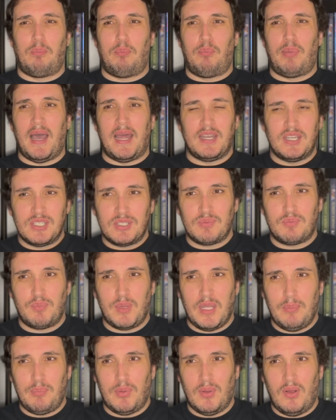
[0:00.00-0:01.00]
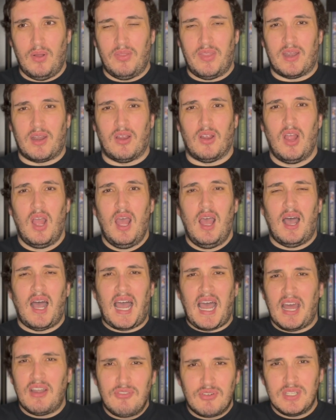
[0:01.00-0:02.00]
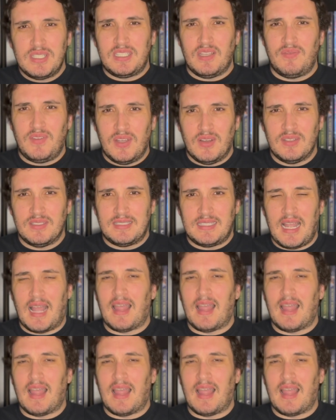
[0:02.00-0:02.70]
punish people that are hundreds of years.